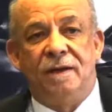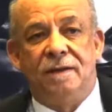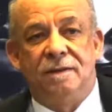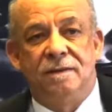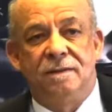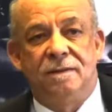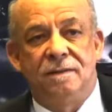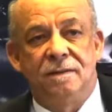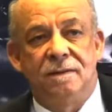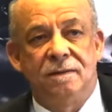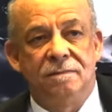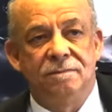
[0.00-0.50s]

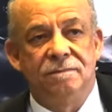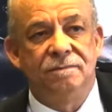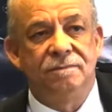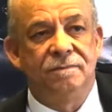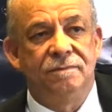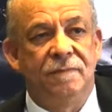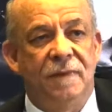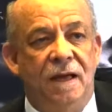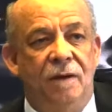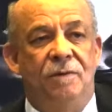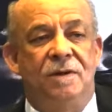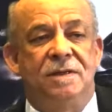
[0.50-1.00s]
but
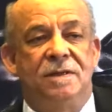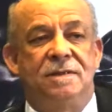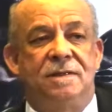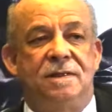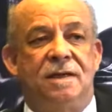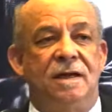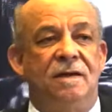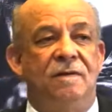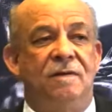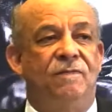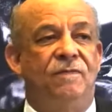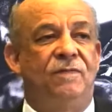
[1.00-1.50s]
I was
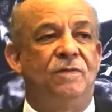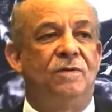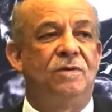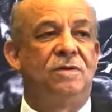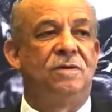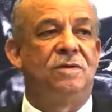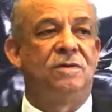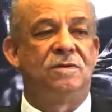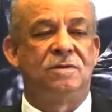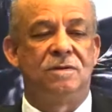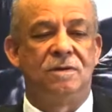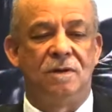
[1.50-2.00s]

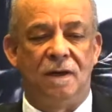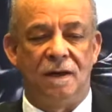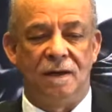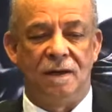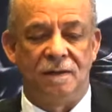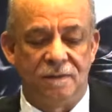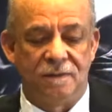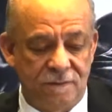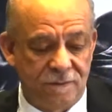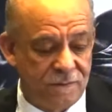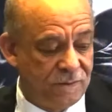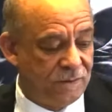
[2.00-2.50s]
grateful
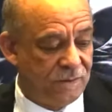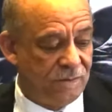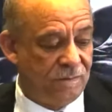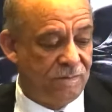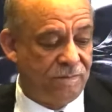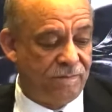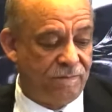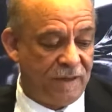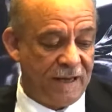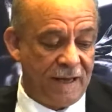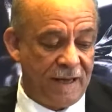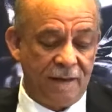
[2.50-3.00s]

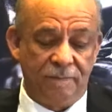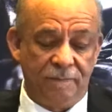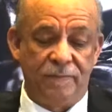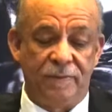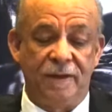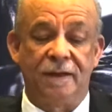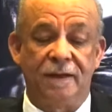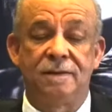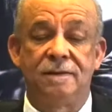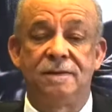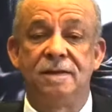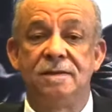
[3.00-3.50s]
to
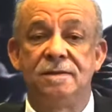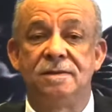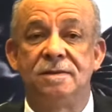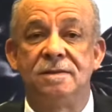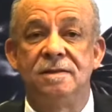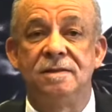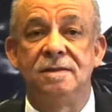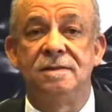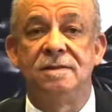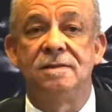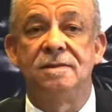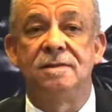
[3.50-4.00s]
black
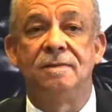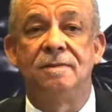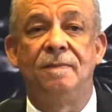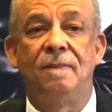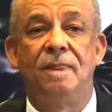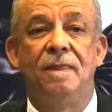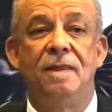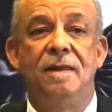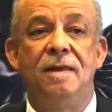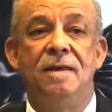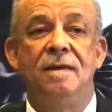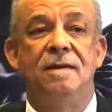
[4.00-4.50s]
practitioners
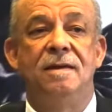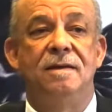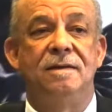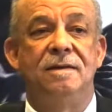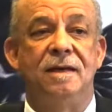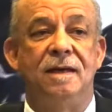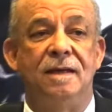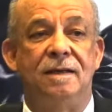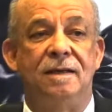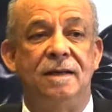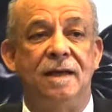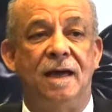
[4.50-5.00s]

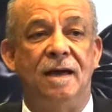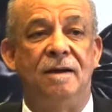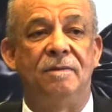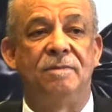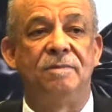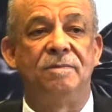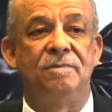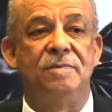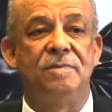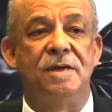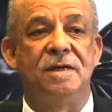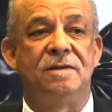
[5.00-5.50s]
that
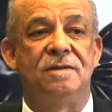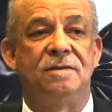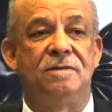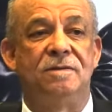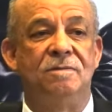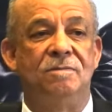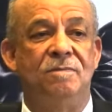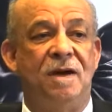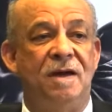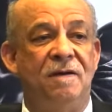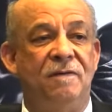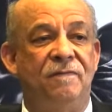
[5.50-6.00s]
helped me
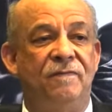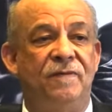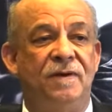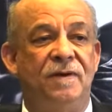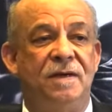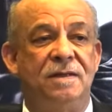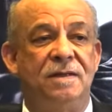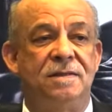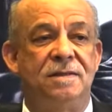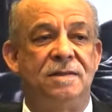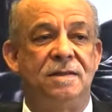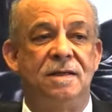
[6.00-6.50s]
through my
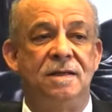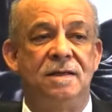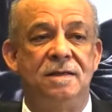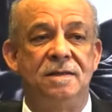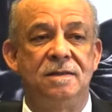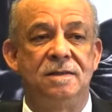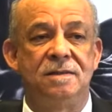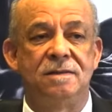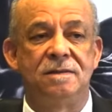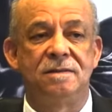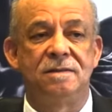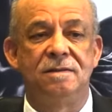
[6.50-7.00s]
first
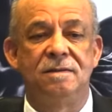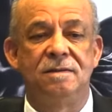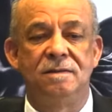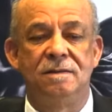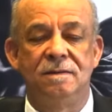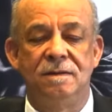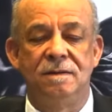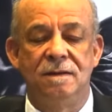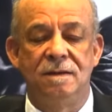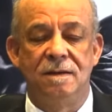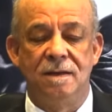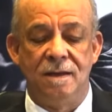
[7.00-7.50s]
years.
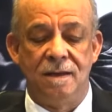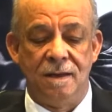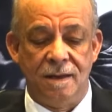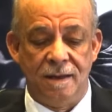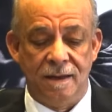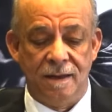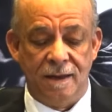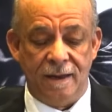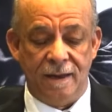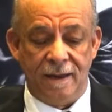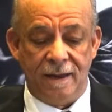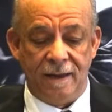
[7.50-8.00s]

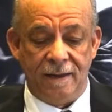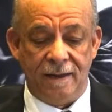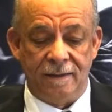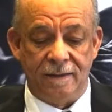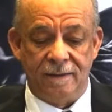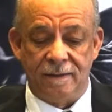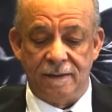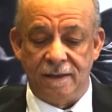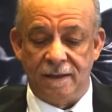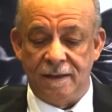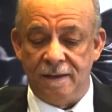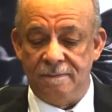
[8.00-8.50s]

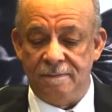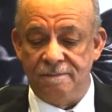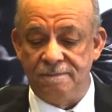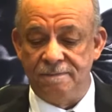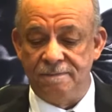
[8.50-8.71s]
And